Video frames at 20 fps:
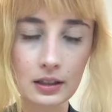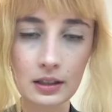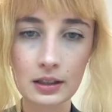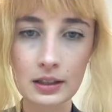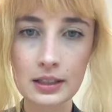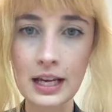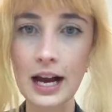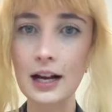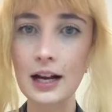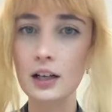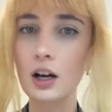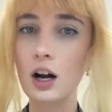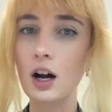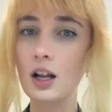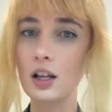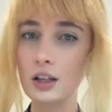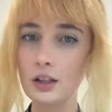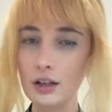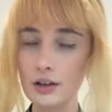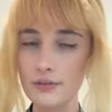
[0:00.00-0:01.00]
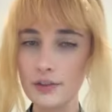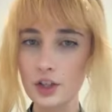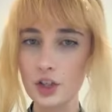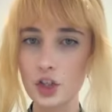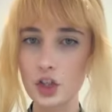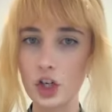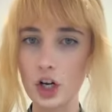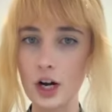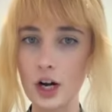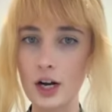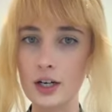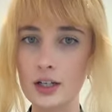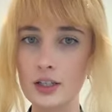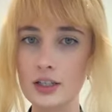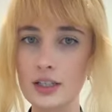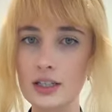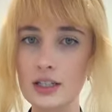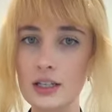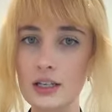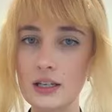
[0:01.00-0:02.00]
Yeah, collar of the
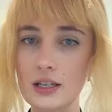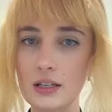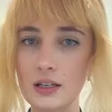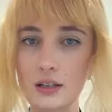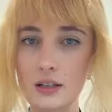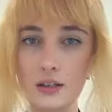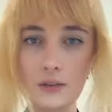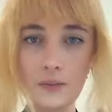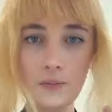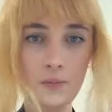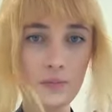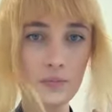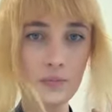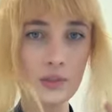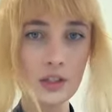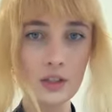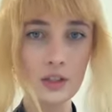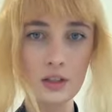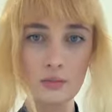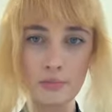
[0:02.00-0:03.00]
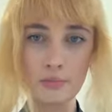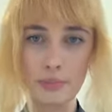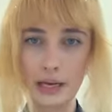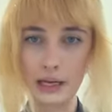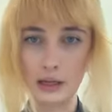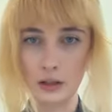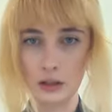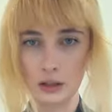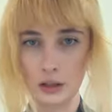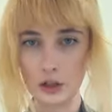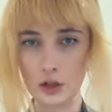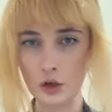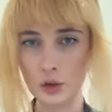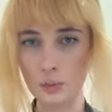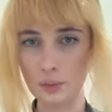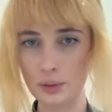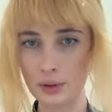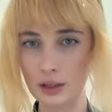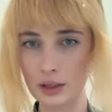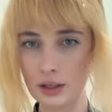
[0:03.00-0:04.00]
shirt, belt
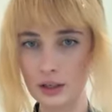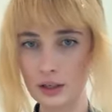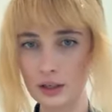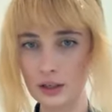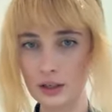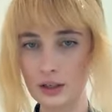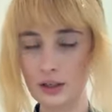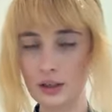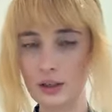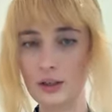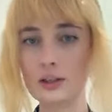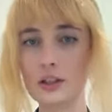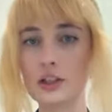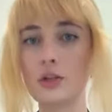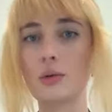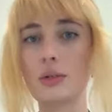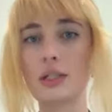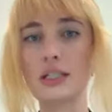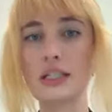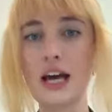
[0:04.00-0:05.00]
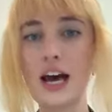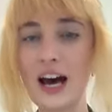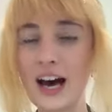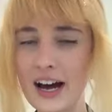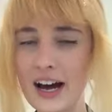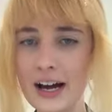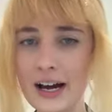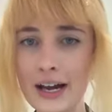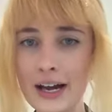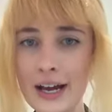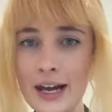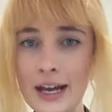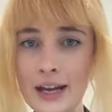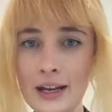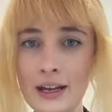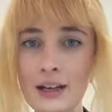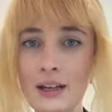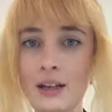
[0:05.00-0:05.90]
loop to a tie,